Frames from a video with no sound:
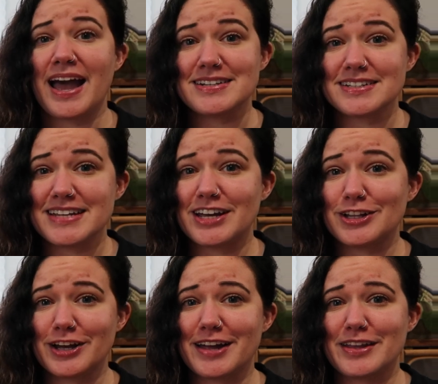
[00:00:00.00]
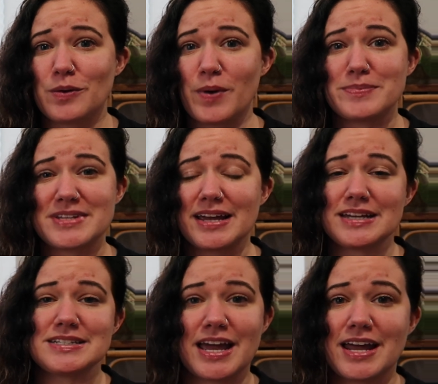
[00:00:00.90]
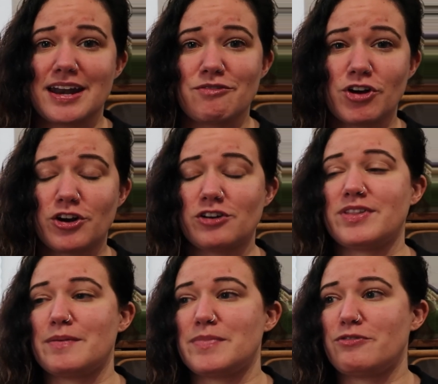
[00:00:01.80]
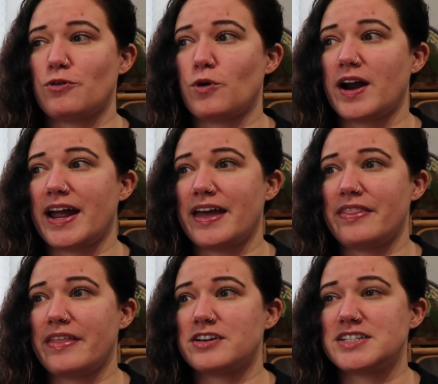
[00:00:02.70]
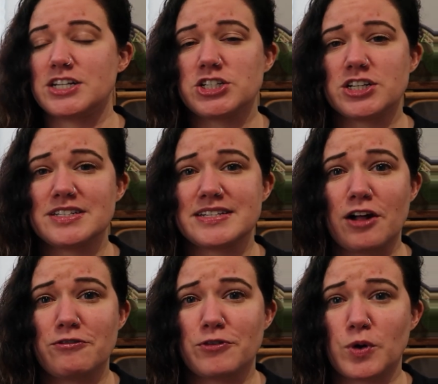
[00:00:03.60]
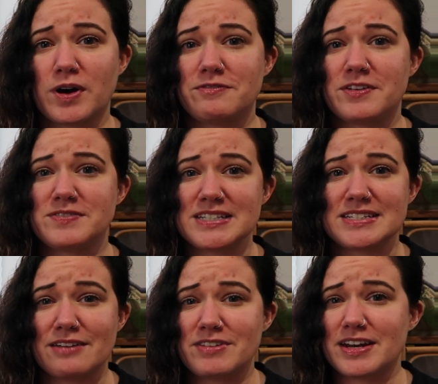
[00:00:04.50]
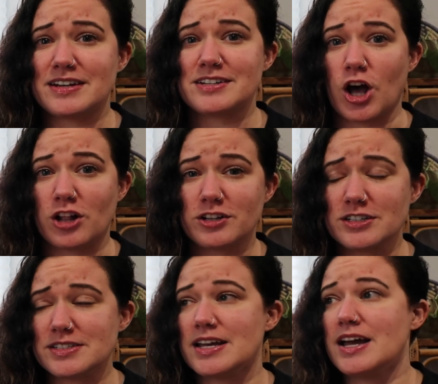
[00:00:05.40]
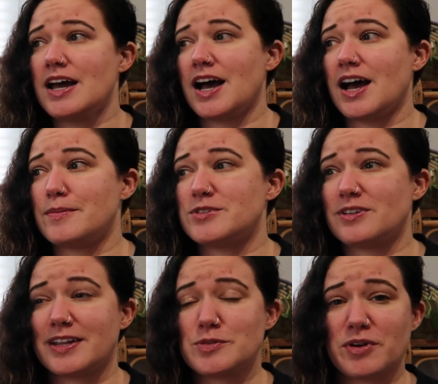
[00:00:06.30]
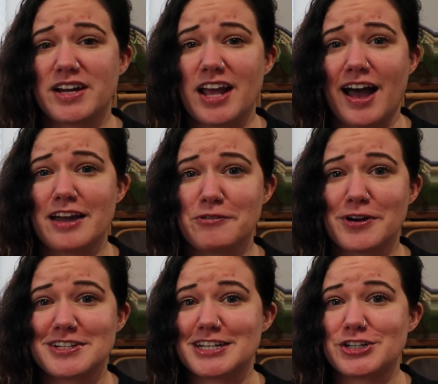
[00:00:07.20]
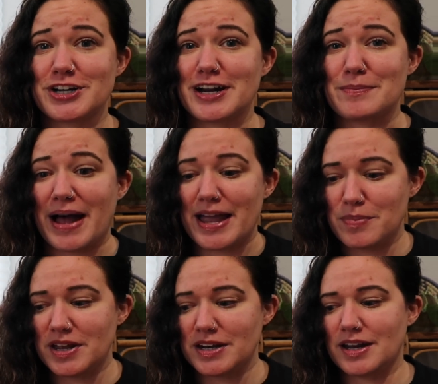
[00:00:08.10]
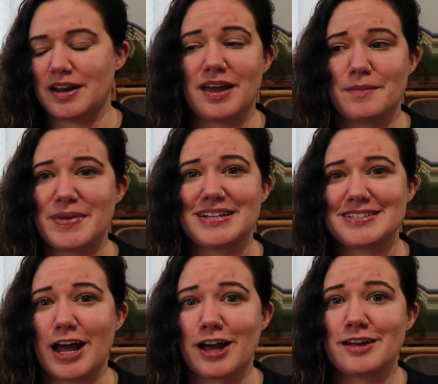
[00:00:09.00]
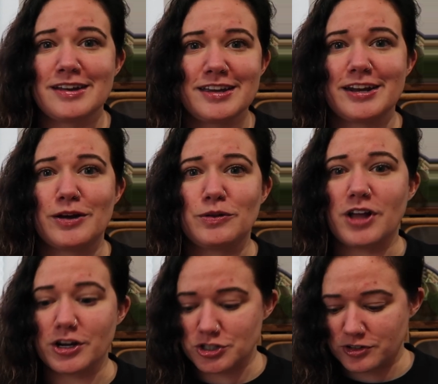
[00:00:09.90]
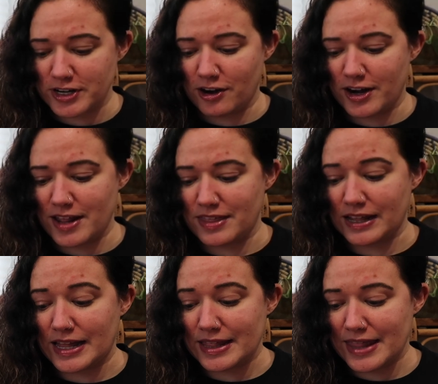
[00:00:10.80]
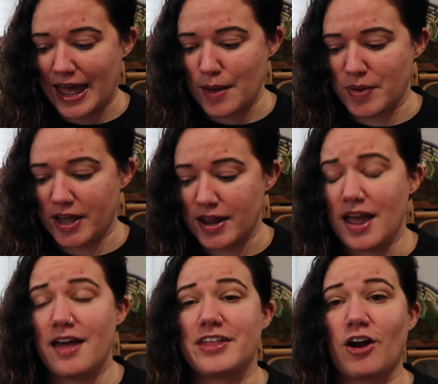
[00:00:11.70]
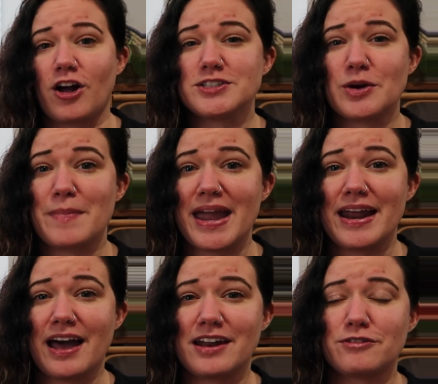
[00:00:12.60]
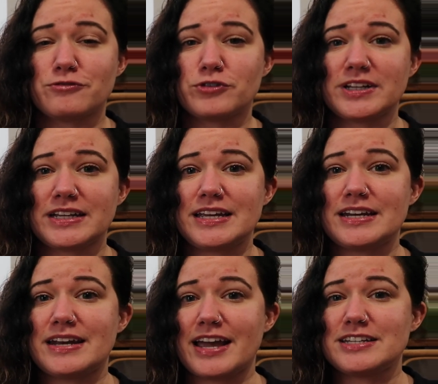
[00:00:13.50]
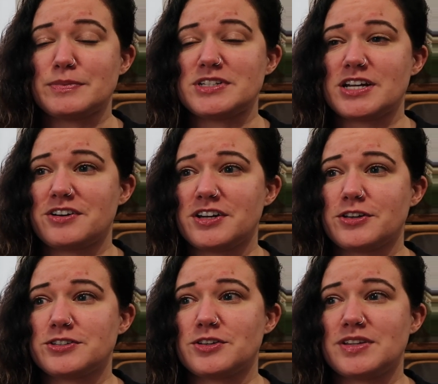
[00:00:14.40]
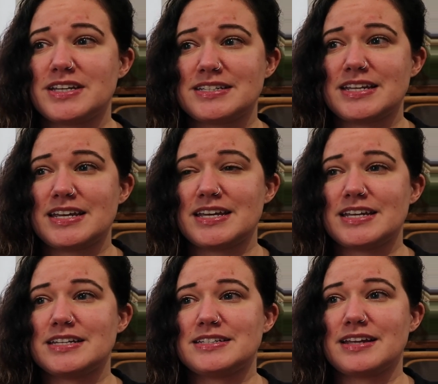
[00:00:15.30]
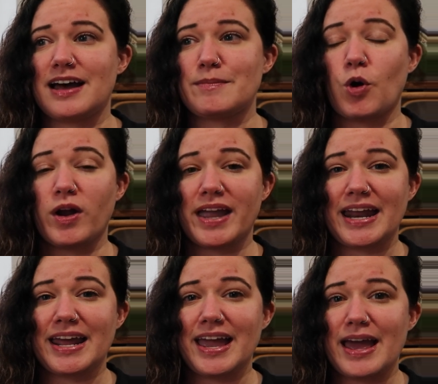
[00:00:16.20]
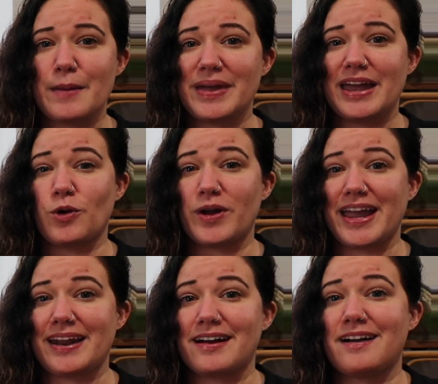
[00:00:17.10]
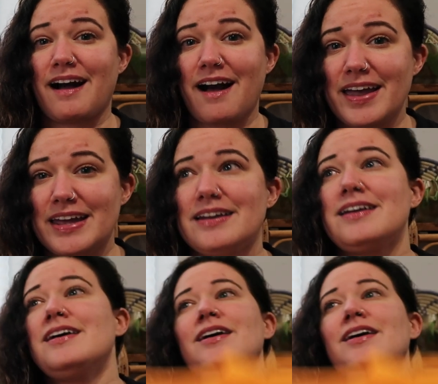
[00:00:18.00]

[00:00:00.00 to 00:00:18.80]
I did take a look at their website because I had never heard of them before, and their t-shirts sell for $57. So that's pretty high for a t-shirt in my opinion. I mean, it's not, you know, luxury or anything like that, but they're also made out of really nice materials. So this is organic hemp and organic cotton,